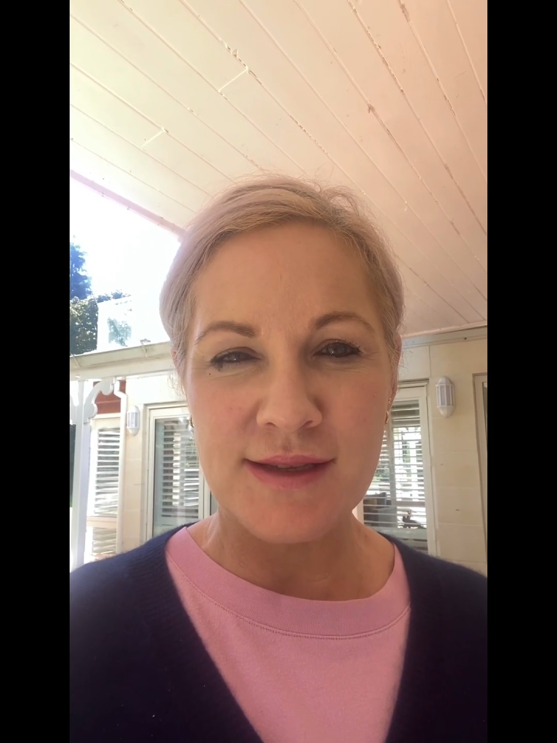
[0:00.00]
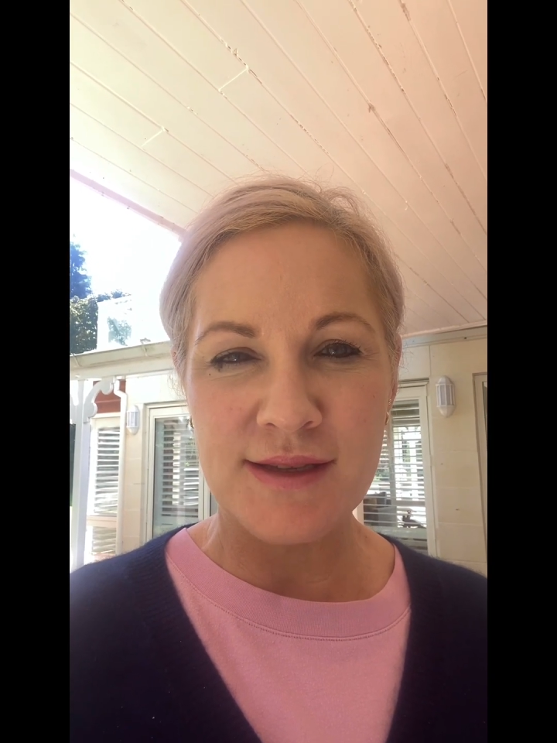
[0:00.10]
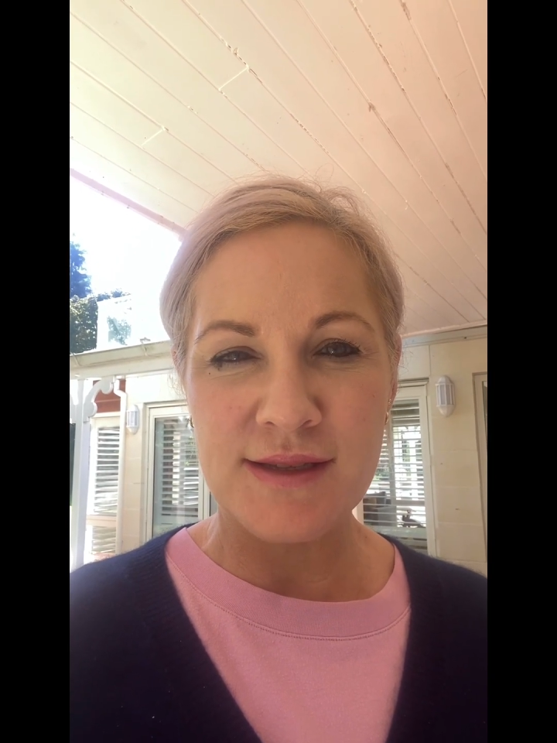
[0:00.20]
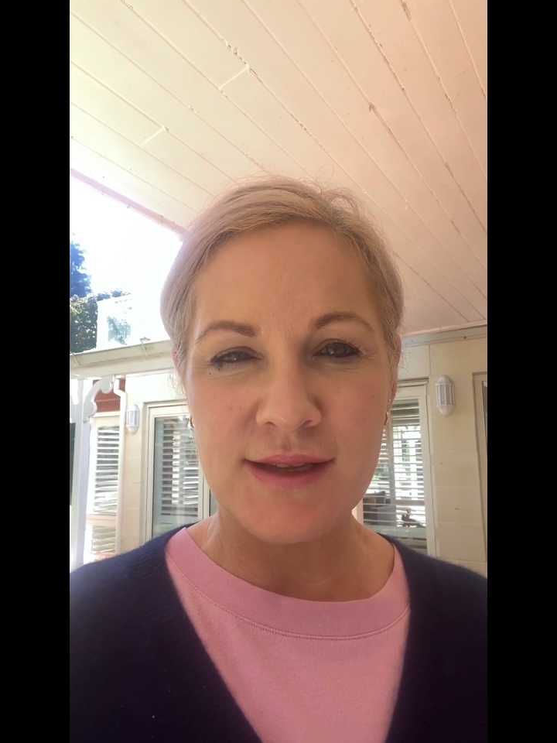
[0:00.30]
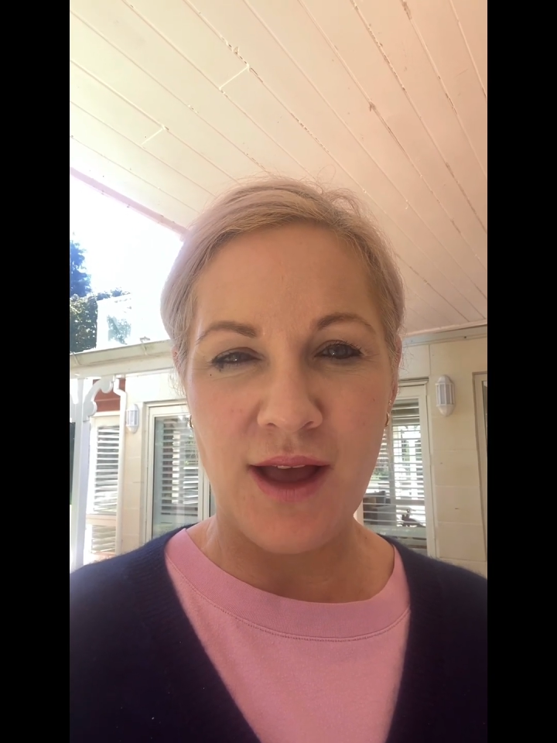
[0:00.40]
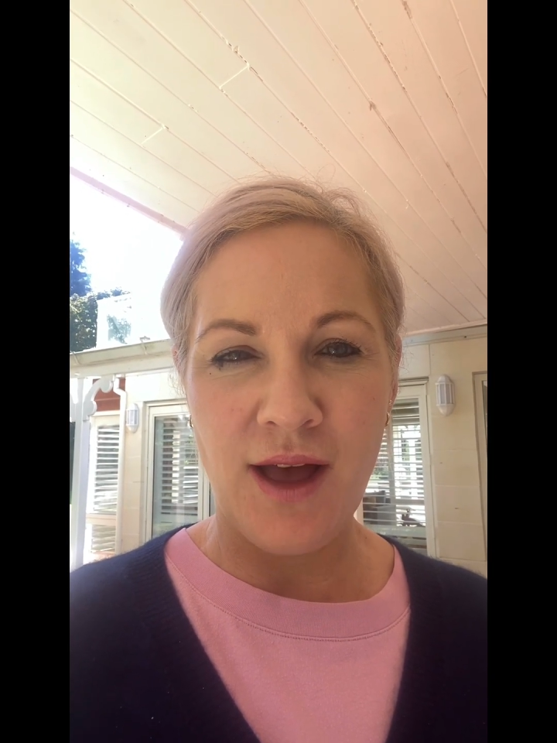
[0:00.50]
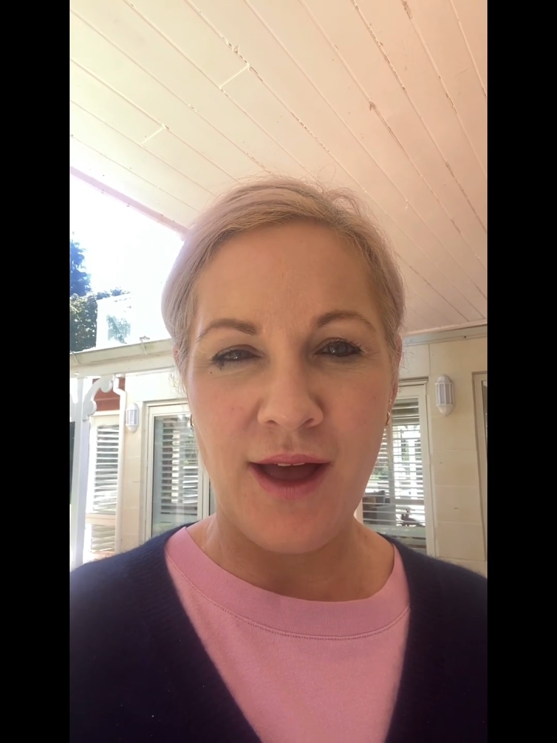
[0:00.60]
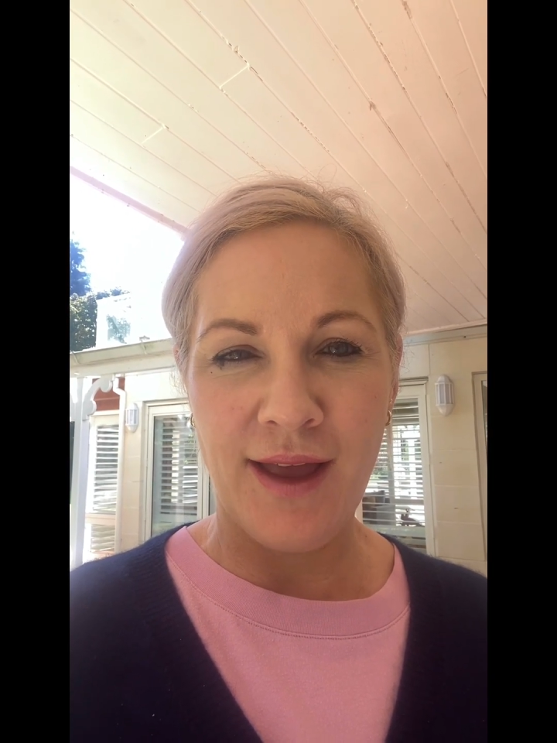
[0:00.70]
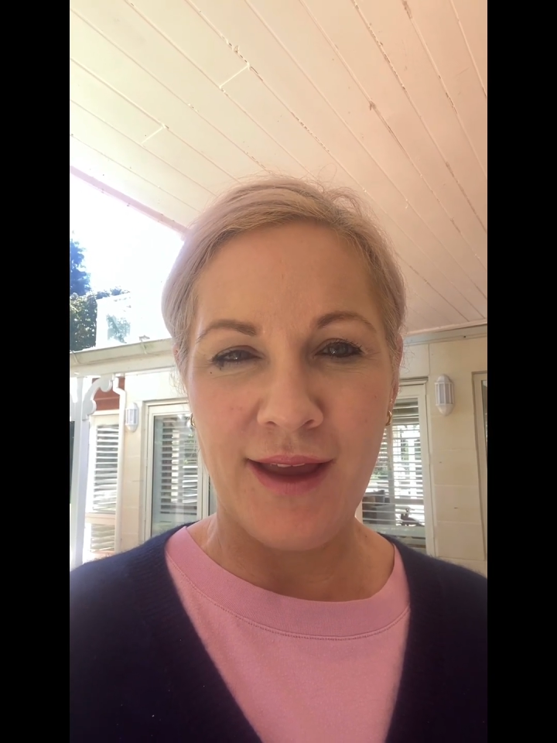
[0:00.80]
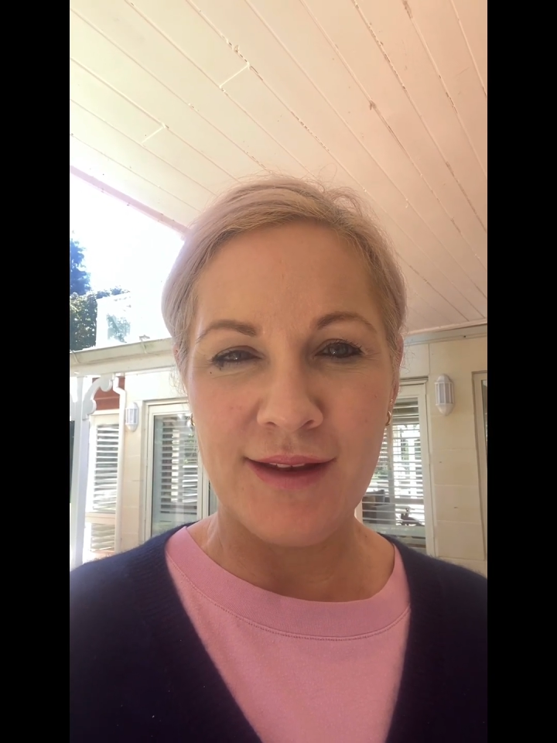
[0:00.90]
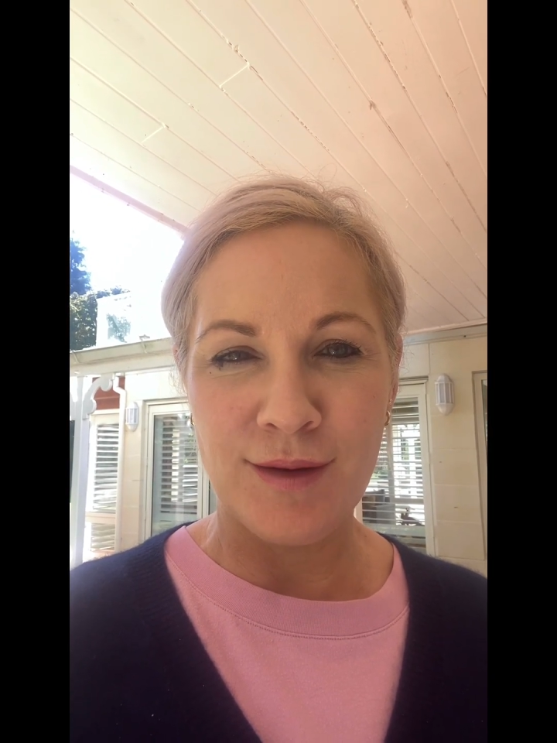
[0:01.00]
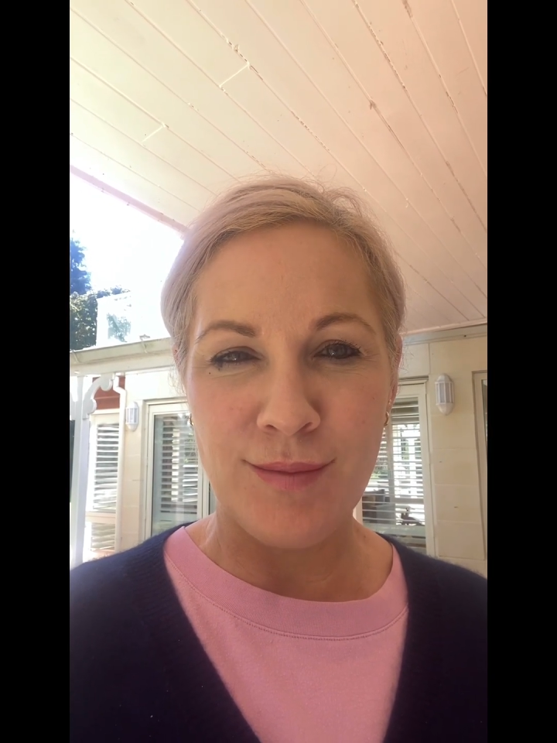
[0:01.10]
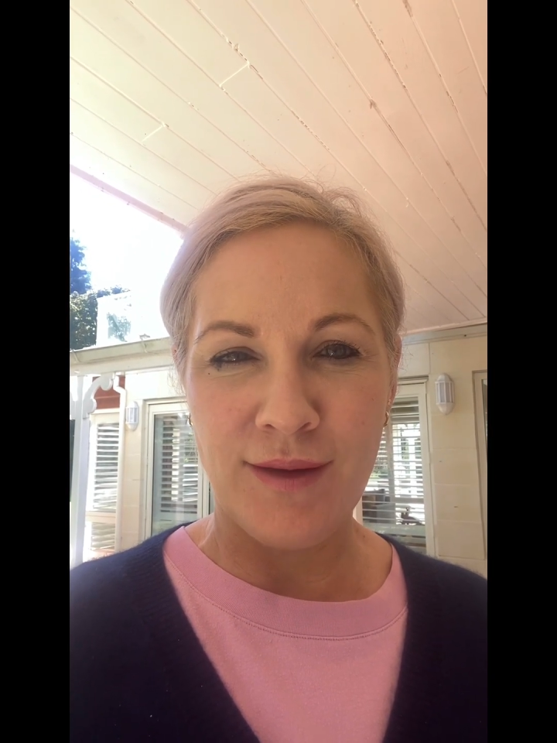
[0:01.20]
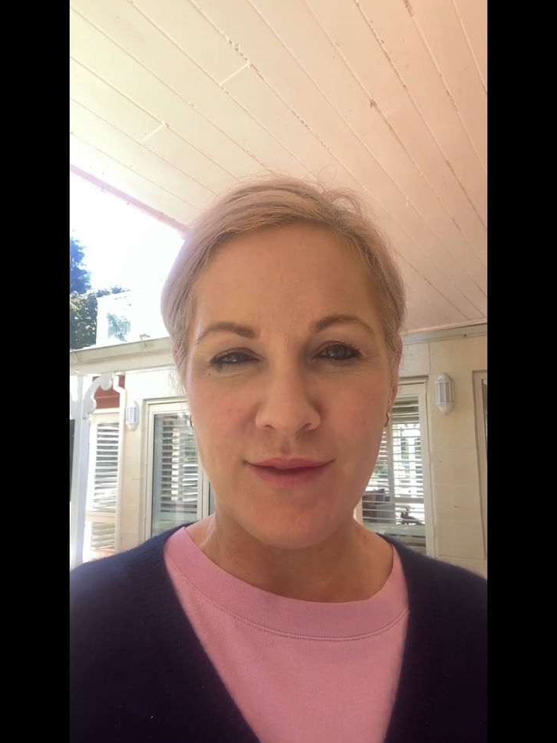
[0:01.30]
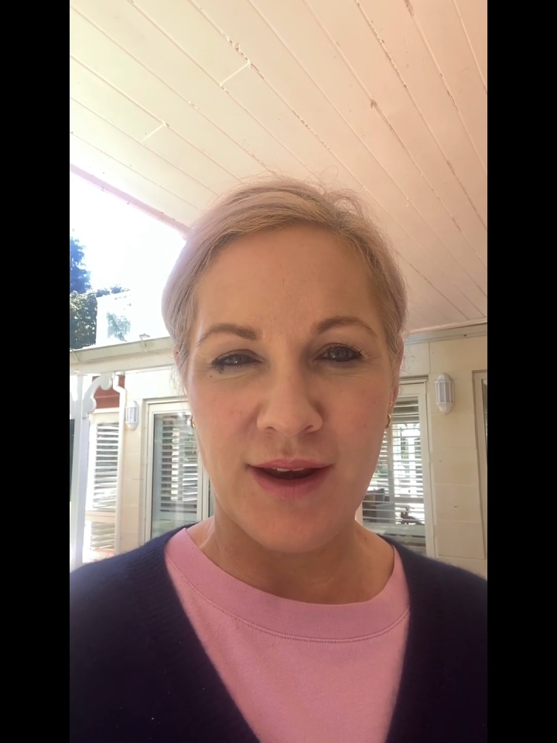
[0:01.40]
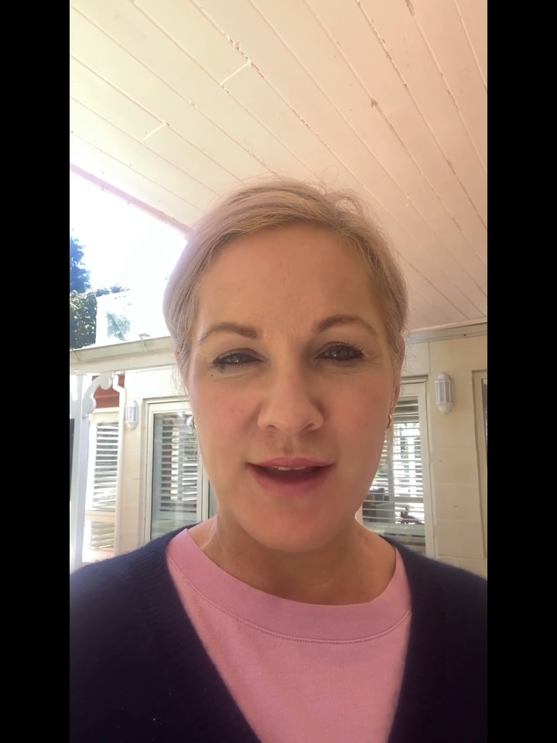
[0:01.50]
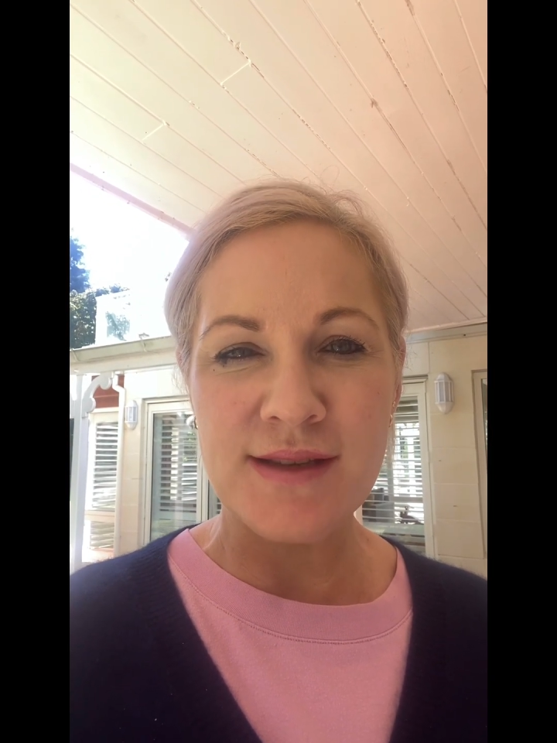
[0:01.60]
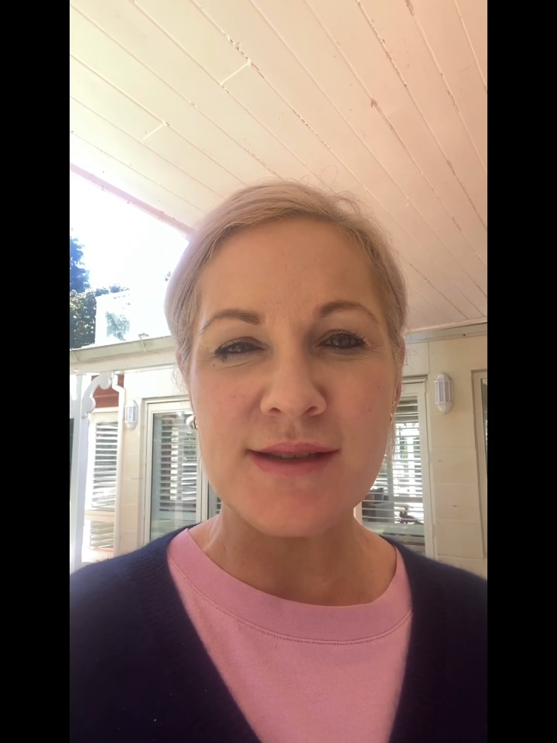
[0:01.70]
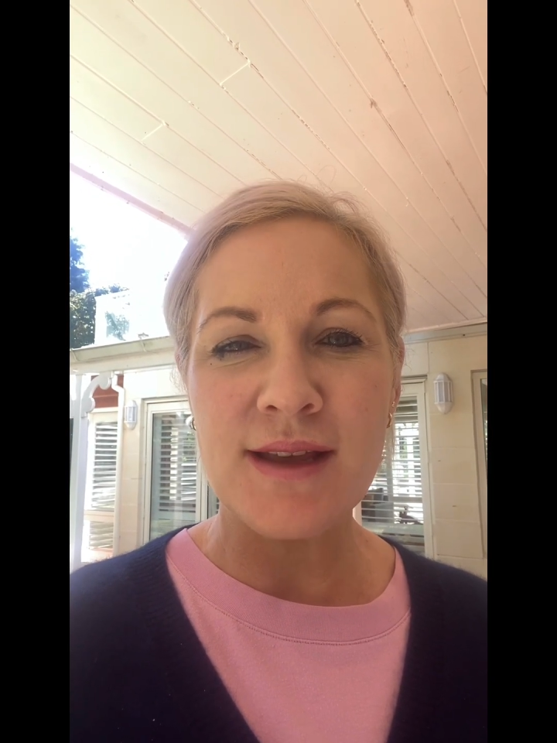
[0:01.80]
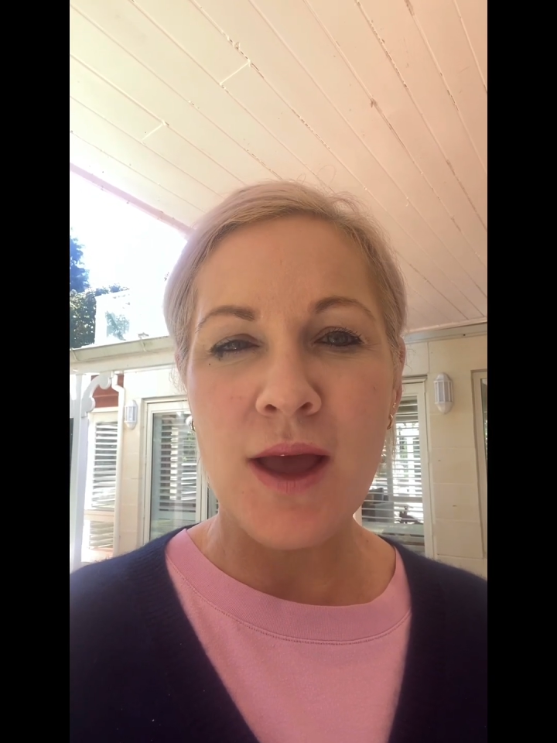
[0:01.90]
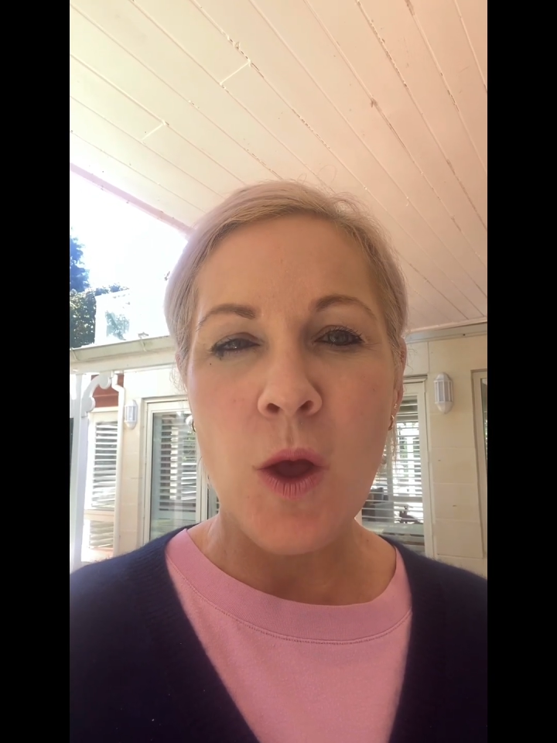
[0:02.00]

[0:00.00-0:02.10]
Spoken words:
since I did my fillers.